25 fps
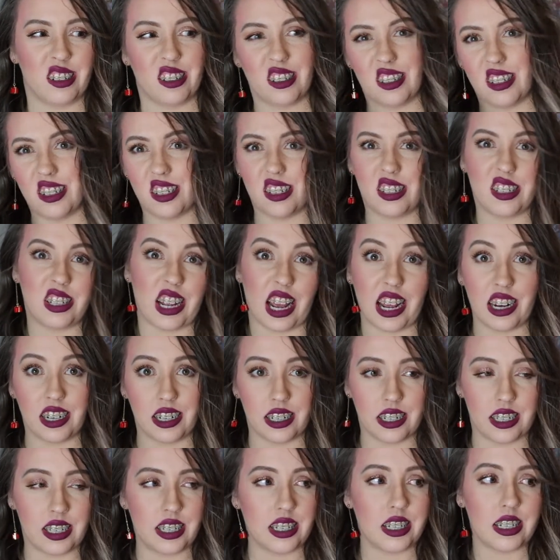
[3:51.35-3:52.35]

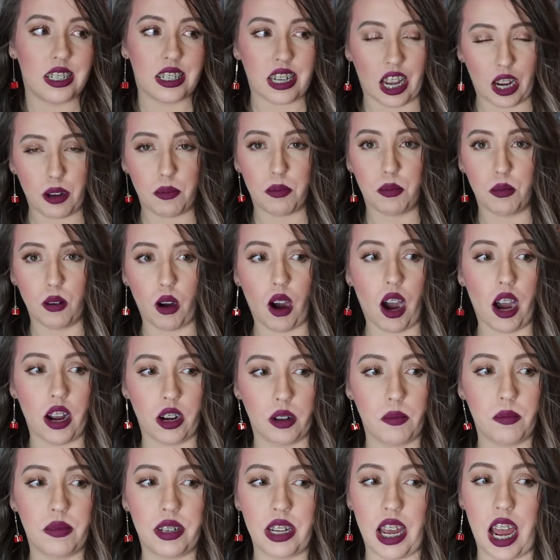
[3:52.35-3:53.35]
standard staple
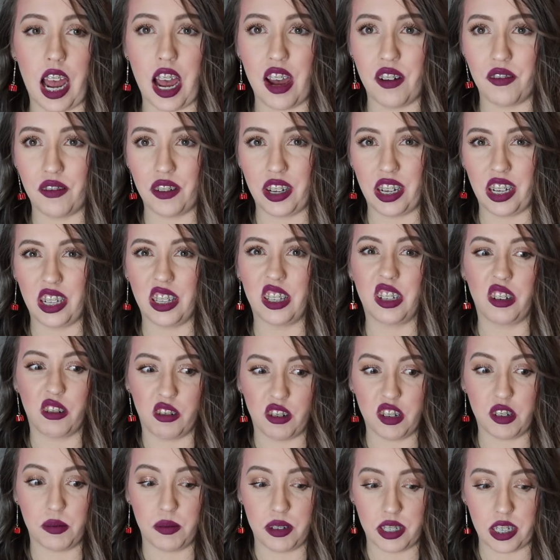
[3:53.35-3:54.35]
item to have in the
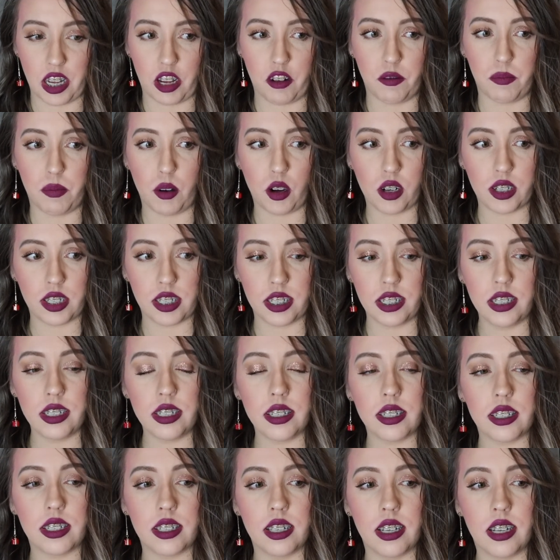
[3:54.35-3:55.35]
Christmas Eve
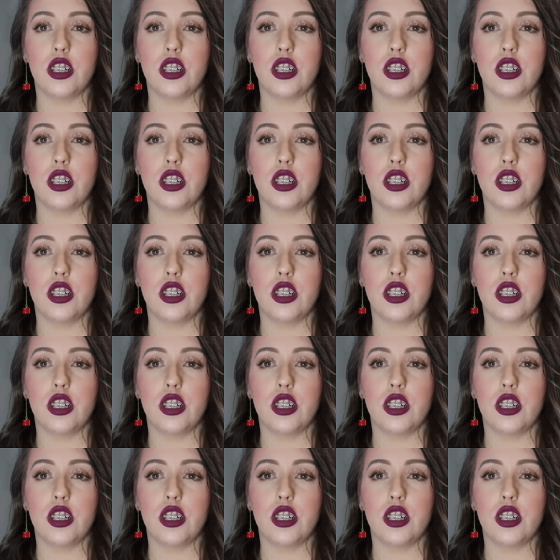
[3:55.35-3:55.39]
boxes.